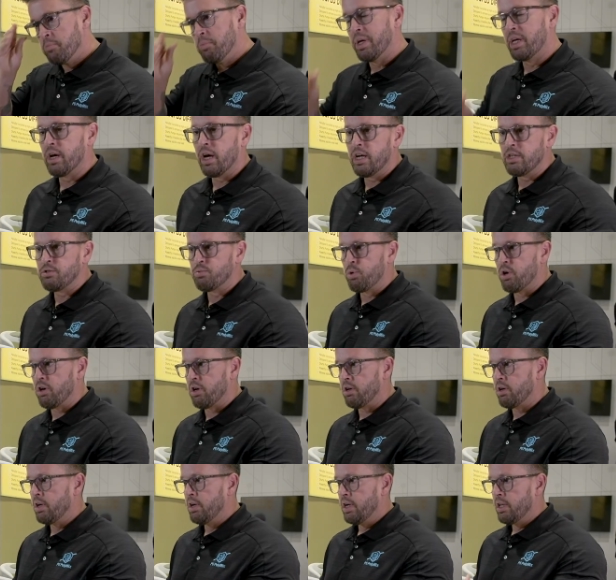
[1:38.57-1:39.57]
Because
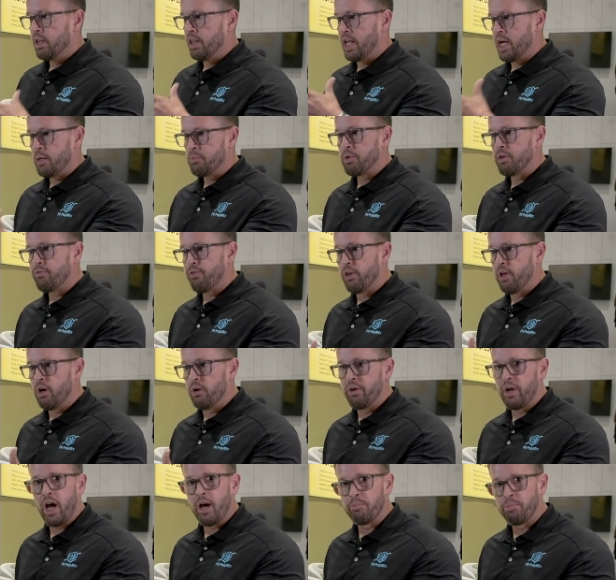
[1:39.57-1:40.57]
we're laminar flow,
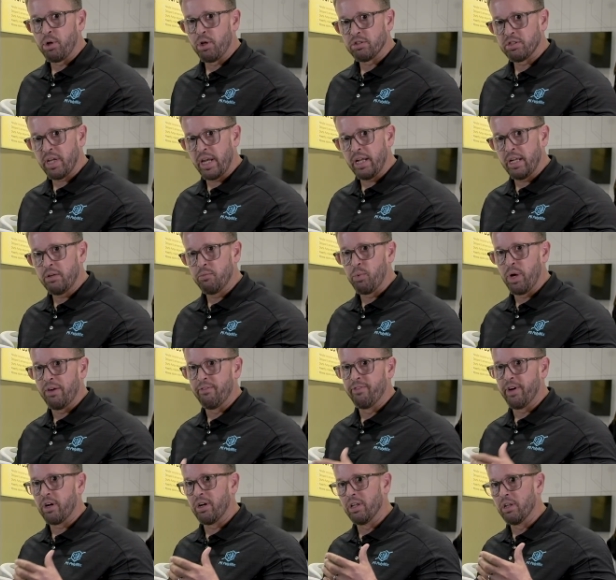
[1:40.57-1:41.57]
non-pulsating, we have
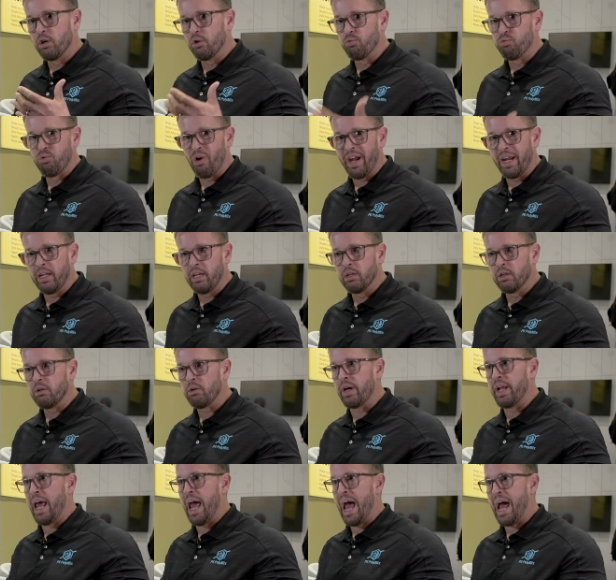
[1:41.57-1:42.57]
very little radial
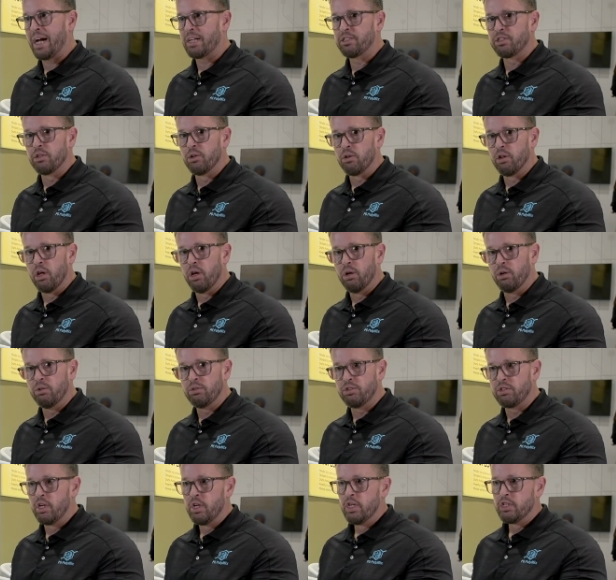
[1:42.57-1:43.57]
and axial
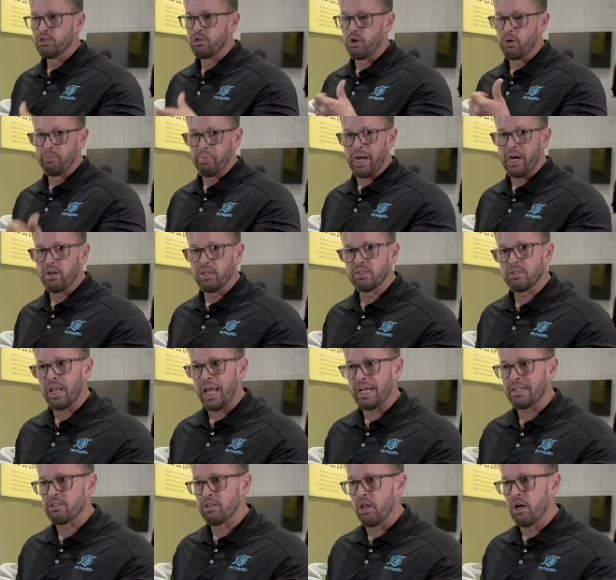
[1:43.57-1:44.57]
loads. So our bearings
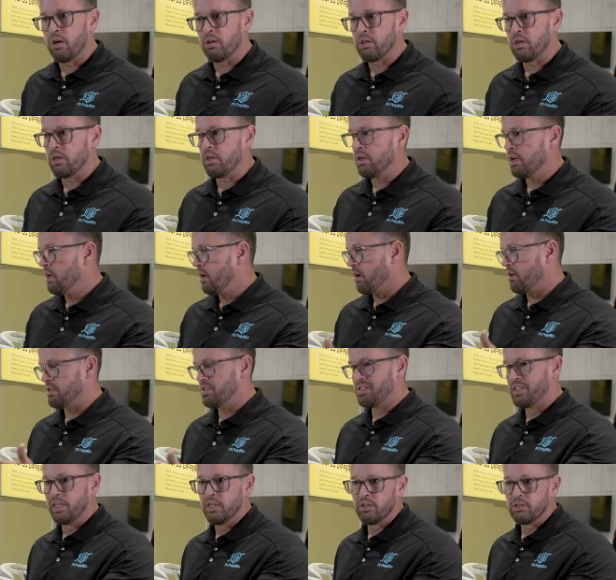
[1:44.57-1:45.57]
last longer, our
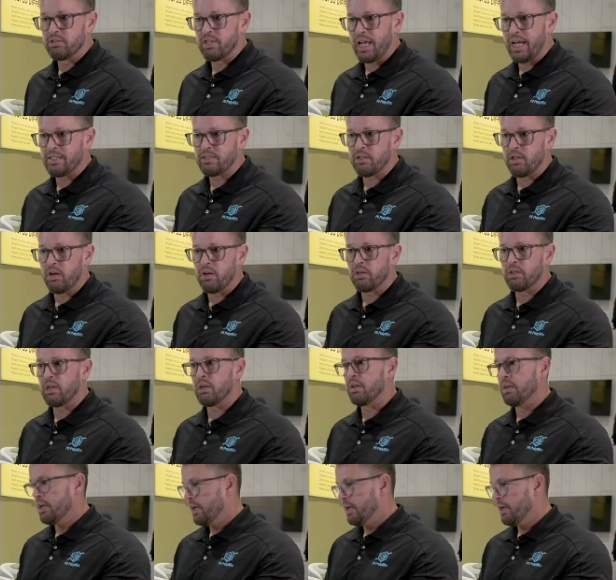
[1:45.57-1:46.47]
seals last longer.